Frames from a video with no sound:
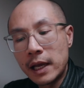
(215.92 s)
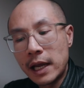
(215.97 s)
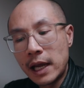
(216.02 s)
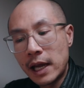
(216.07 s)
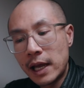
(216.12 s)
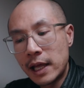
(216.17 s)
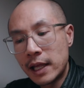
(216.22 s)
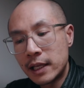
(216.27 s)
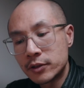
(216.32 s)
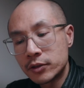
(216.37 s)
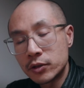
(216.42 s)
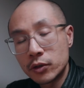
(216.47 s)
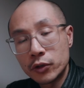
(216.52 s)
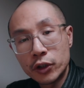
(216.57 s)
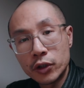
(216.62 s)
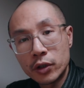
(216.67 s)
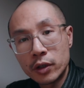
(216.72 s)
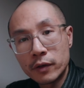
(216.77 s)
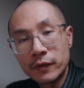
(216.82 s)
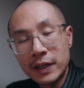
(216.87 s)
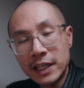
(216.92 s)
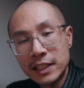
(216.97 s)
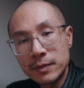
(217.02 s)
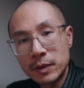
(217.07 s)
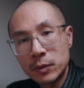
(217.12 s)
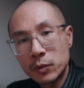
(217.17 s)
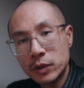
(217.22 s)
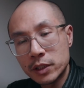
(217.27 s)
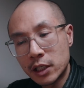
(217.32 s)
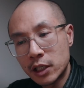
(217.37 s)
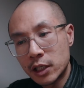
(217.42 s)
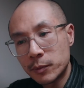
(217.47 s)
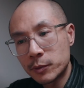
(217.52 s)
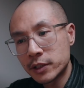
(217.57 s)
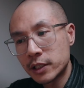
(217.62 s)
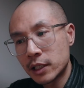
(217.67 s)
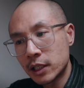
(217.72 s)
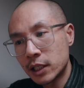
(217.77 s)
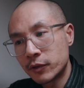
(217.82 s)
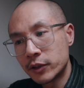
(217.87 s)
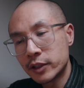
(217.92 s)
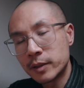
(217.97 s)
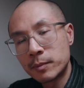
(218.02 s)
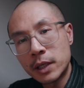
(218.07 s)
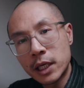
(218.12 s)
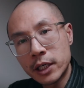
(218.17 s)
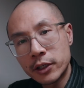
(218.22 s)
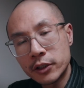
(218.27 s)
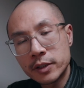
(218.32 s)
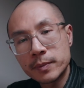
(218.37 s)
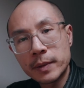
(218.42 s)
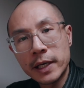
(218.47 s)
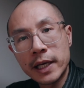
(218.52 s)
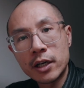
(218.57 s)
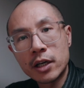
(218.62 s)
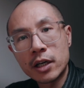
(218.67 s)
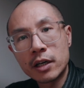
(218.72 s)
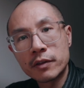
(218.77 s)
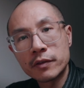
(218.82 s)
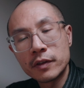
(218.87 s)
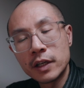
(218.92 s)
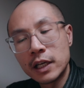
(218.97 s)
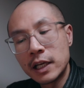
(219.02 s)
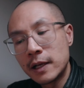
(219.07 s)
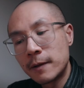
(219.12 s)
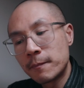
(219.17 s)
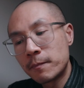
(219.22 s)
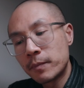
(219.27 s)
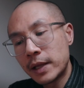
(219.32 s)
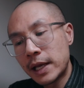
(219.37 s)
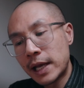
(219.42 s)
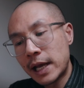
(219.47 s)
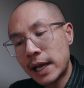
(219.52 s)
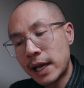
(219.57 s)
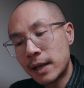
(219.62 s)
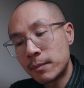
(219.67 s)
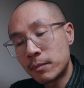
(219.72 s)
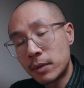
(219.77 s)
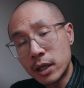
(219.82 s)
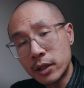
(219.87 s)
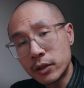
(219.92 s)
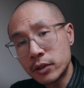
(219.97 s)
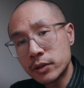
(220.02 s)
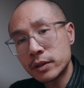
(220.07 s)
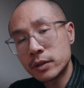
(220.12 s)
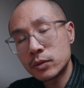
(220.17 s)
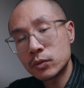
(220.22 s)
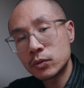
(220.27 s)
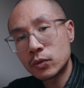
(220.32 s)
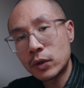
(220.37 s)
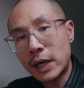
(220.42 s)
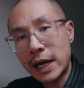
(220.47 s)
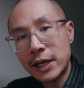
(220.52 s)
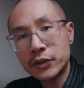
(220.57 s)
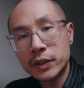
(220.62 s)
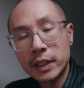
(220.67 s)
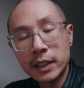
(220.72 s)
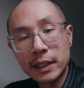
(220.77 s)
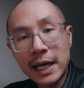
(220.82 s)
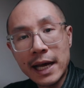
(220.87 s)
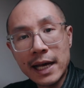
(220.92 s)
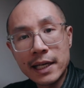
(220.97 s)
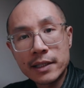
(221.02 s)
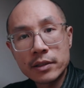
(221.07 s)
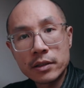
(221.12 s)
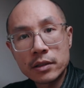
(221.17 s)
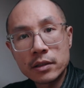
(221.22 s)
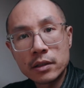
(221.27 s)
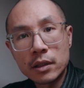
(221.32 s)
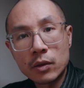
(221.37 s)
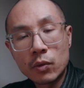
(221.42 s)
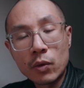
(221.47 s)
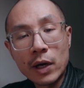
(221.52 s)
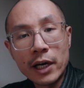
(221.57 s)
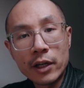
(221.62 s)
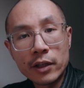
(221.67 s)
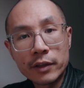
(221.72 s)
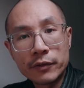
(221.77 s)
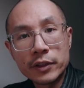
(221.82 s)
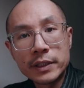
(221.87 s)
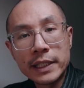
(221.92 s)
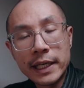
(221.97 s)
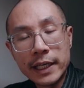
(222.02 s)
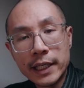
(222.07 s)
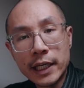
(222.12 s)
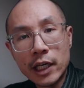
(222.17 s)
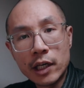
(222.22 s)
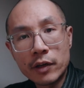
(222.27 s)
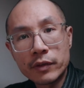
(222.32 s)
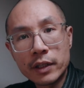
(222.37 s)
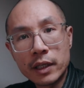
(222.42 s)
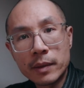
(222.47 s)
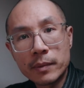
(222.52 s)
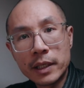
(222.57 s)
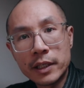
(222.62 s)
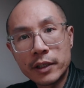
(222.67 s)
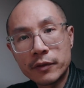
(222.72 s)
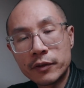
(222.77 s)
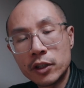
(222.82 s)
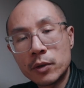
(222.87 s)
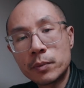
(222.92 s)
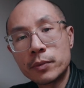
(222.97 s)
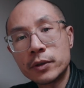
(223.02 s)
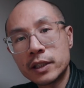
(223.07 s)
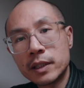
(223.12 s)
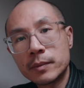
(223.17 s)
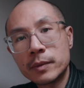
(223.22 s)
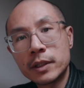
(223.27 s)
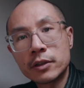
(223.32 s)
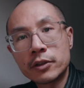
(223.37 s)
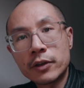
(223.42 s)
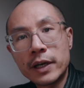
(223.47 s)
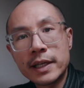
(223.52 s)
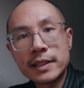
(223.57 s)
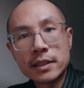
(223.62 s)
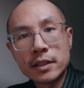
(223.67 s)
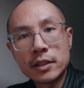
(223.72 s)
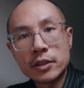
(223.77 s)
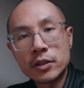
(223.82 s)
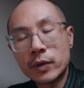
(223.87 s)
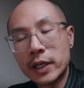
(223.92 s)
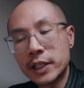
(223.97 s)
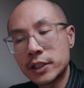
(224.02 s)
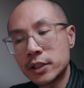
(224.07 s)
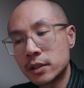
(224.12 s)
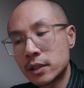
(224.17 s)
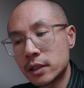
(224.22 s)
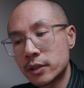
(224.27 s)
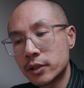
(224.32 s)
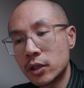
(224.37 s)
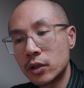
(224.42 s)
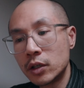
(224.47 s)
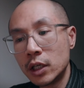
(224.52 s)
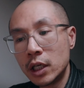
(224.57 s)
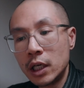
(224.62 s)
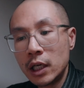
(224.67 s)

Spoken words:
And so your investment was 100% covered. The monitors paid off. And monitors will actually last a while if you take care of them and if you don't put them in crazy situations. And so